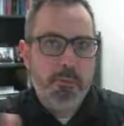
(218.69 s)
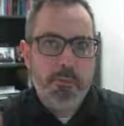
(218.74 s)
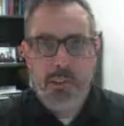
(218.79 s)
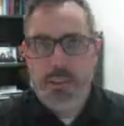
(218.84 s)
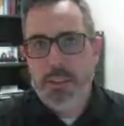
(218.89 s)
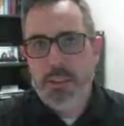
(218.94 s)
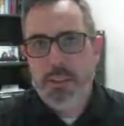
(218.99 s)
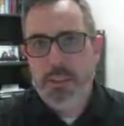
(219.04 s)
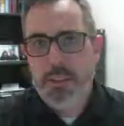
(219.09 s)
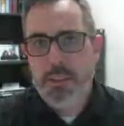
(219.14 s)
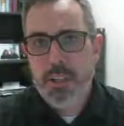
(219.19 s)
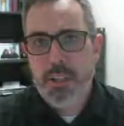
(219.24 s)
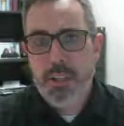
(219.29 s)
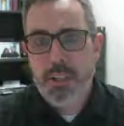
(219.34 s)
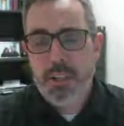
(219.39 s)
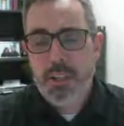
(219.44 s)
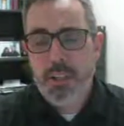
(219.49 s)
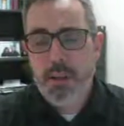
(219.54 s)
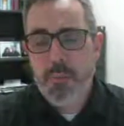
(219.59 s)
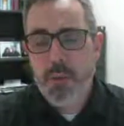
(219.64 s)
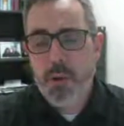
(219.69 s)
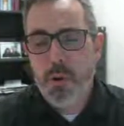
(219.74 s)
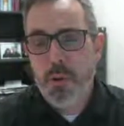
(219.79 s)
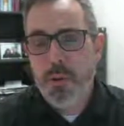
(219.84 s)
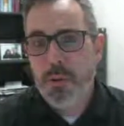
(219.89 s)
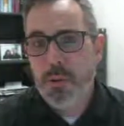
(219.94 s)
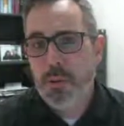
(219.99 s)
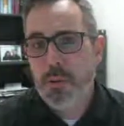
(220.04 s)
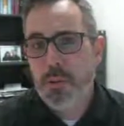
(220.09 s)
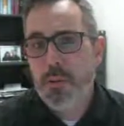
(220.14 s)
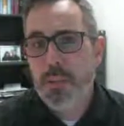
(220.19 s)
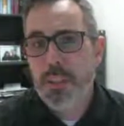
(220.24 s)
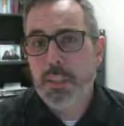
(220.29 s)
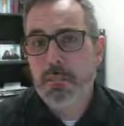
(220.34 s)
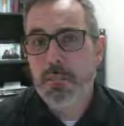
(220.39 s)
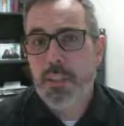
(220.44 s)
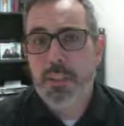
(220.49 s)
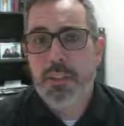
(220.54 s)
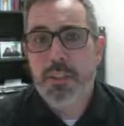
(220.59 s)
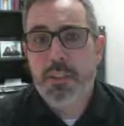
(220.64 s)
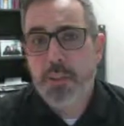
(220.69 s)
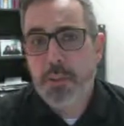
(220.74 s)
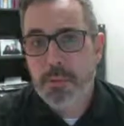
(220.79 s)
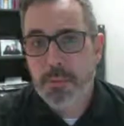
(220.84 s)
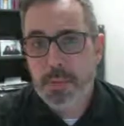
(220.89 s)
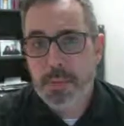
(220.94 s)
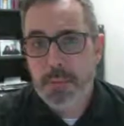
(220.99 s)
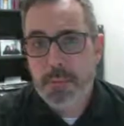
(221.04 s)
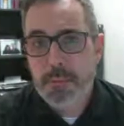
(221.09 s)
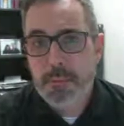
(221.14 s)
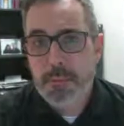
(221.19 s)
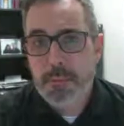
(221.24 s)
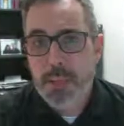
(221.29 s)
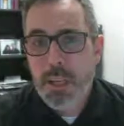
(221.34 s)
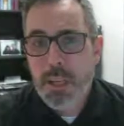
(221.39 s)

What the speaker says: range, or it's going to be discrete.